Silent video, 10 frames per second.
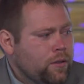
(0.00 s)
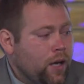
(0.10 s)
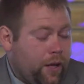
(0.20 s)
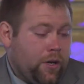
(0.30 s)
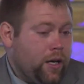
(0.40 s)

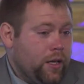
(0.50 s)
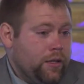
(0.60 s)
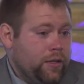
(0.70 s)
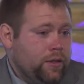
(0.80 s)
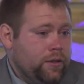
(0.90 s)
I thought I
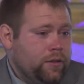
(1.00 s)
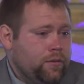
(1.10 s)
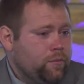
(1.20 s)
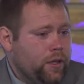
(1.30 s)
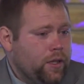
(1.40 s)
did,
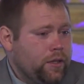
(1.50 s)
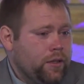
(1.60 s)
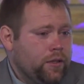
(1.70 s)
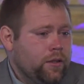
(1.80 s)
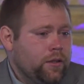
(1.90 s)
but I
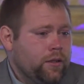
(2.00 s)
didn't.